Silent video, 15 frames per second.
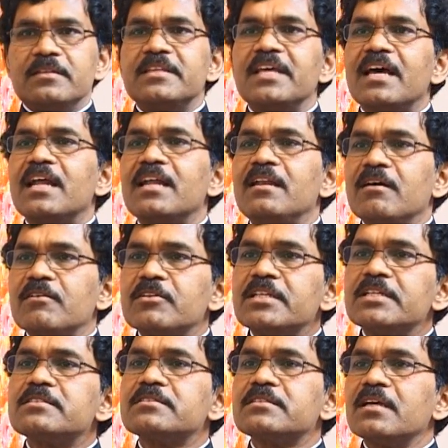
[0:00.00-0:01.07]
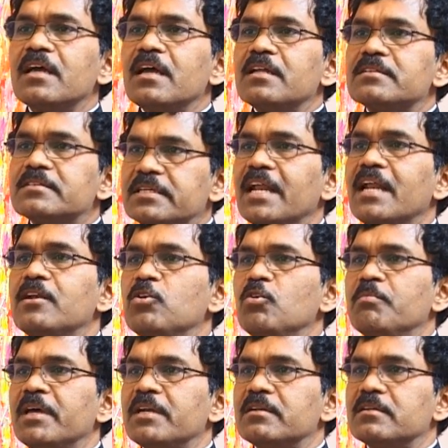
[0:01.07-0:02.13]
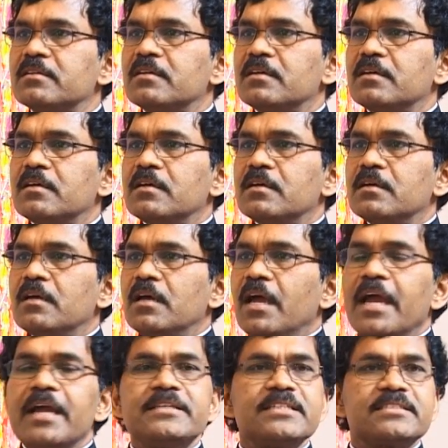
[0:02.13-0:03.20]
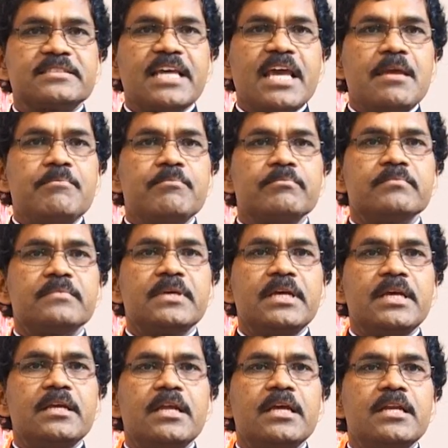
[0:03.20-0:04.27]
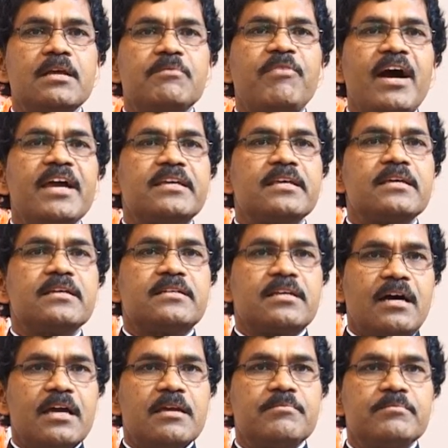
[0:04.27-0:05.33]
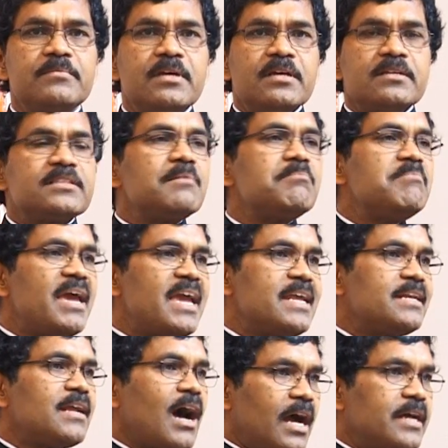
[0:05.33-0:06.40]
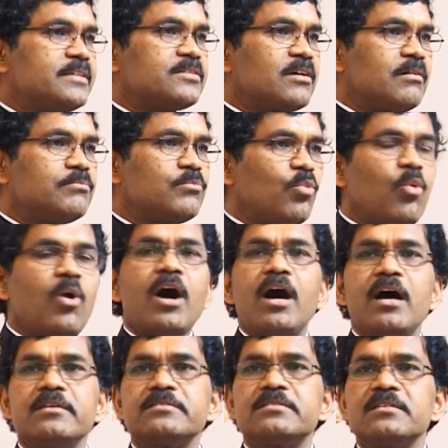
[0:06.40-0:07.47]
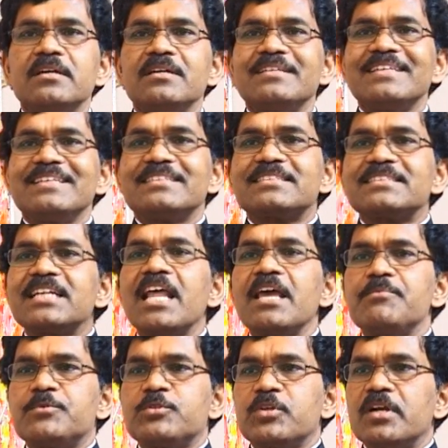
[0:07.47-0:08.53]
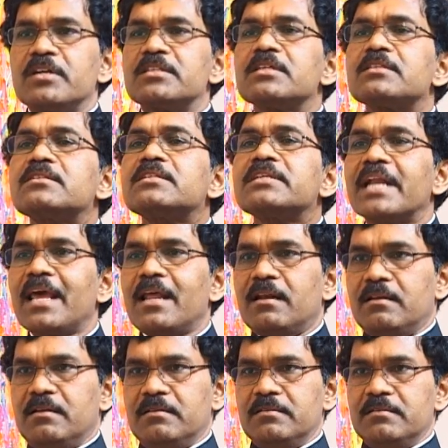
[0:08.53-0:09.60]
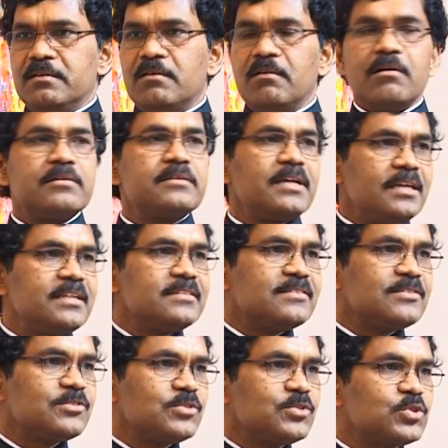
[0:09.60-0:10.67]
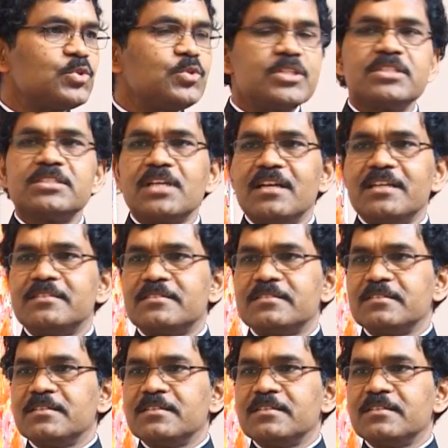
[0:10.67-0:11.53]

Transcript: There I learned this thralldom. It's the same in a Viking time. The main item was slave trade, the thrall or Dalit, Swedish Dalit.